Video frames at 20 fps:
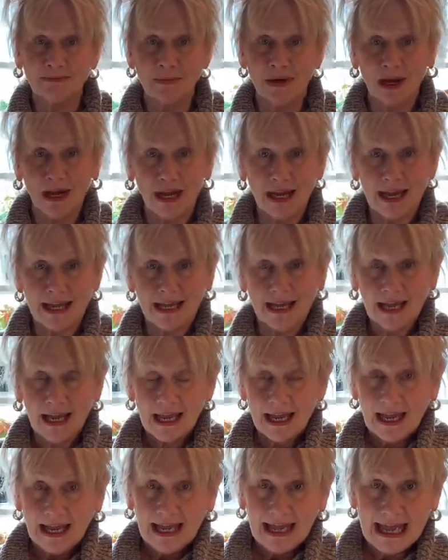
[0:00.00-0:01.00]
my
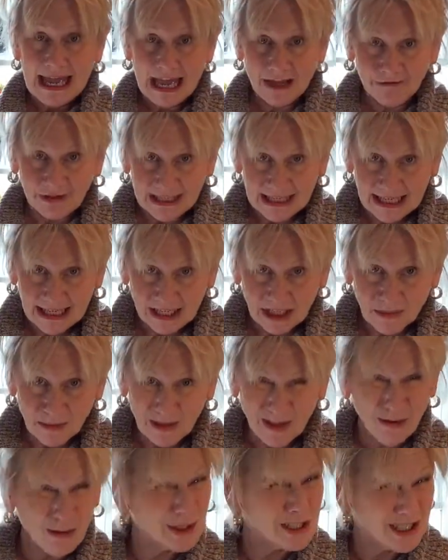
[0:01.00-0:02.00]
half a can of
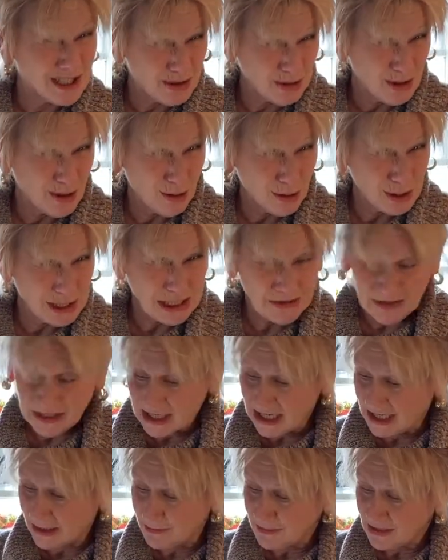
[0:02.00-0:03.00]
beer, which is 3/4 of a
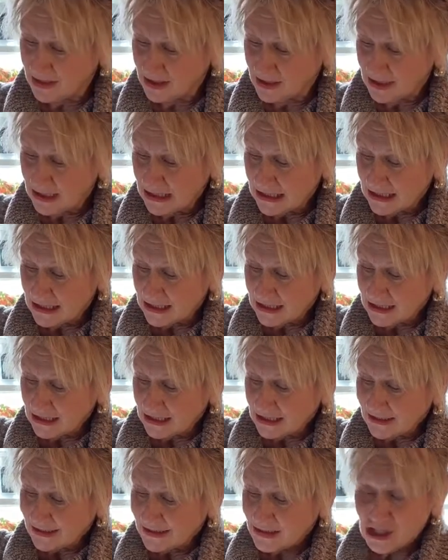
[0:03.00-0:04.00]
cup,
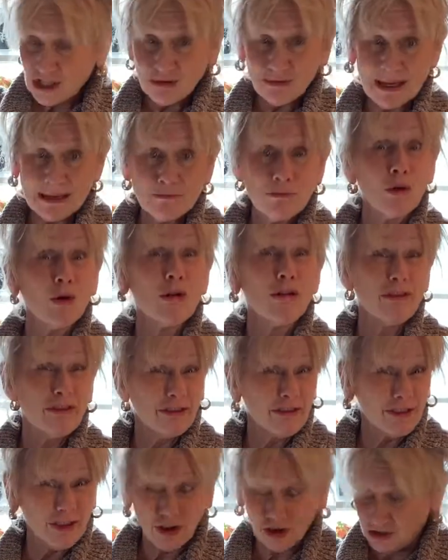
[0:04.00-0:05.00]
to my bowl
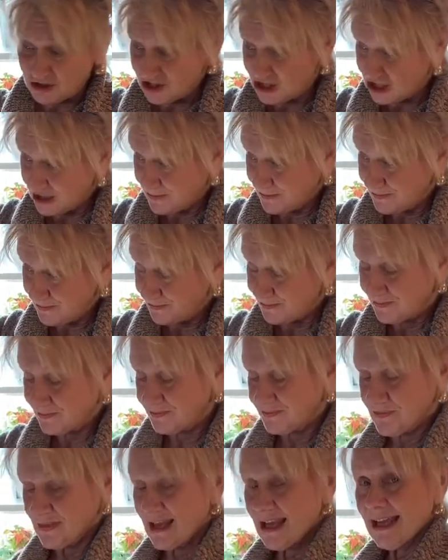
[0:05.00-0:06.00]
first.
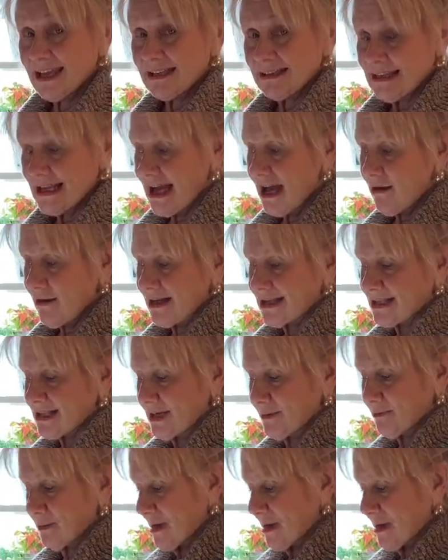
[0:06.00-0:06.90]
Now I dump